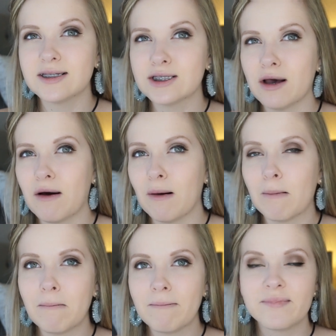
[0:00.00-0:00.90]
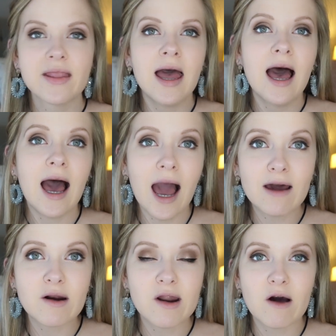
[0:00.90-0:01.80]
So
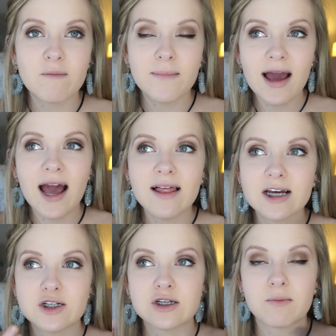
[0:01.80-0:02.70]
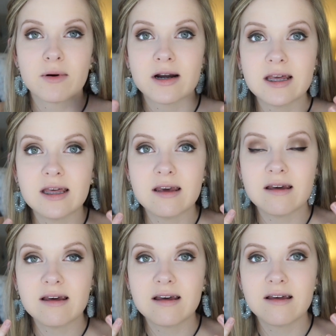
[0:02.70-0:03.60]
I don't know, my eyelashes are
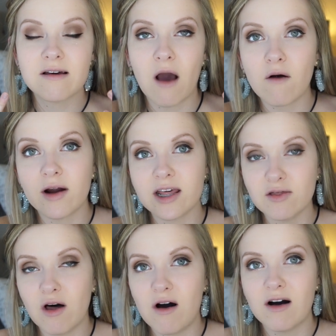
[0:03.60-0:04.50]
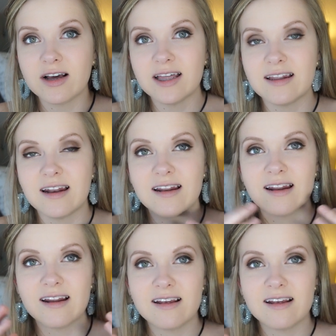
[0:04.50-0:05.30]
pretty already long and